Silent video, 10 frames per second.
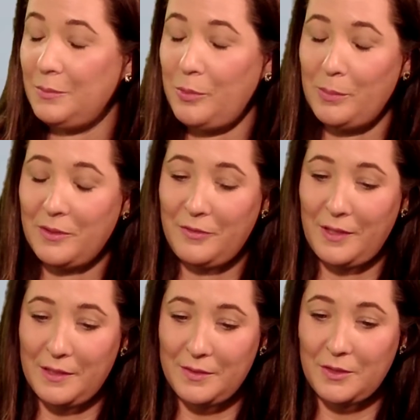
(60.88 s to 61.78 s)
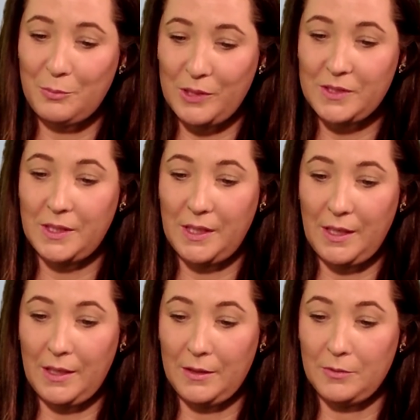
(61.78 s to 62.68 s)
Public Finance Committee,
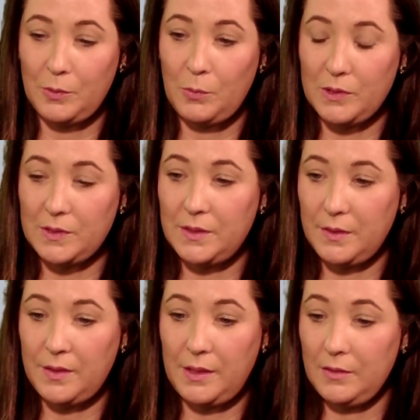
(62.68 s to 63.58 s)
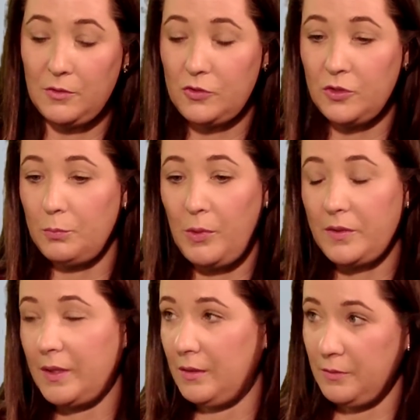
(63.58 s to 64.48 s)
and we wanted to see, and there's just,
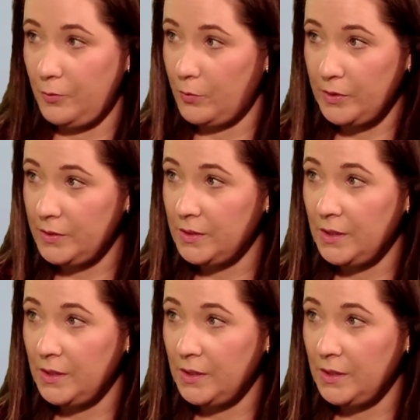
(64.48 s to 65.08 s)
Marts can't afford it.